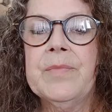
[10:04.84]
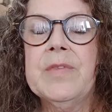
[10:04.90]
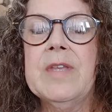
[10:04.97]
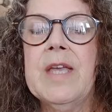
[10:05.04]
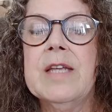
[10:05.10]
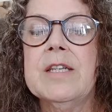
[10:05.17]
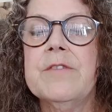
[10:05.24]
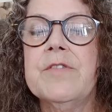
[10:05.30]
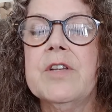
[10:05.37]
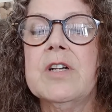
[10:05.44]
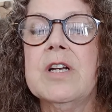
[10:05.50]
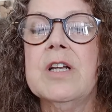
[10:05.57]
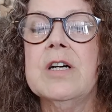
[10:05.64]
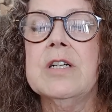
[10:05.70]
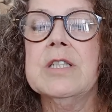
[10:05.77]
the end of the
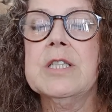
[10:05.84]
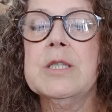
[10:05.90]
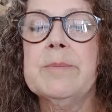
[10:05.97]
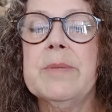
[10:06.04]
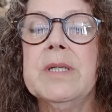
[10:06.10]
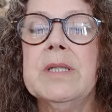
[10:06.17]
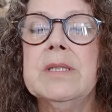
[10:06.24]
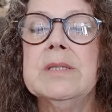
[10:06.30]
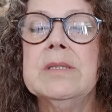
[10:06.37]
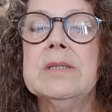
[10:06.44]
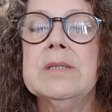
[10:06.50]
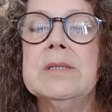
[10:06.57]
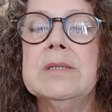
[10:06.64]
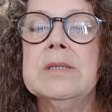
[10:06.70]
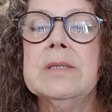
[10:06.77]
clasp
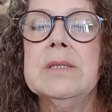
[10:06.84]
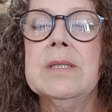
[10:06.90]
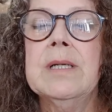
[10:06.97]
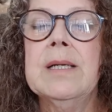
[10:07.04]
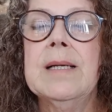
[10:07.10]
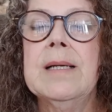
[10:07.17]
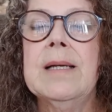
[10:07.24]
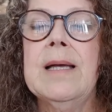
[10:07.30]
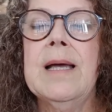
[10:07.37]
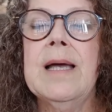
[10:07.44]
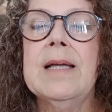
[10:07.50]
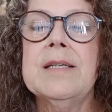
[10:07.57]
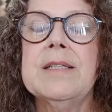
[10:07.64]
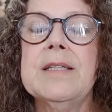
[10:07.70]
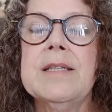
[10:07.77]

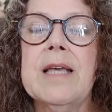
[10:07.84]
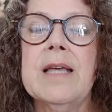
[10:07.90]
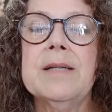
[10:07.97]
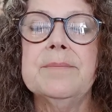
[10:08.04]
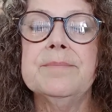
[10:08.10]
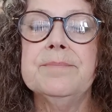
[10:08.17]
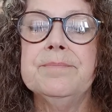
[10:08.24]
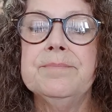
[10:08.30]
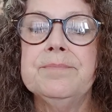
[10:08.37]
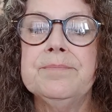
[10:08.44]
and then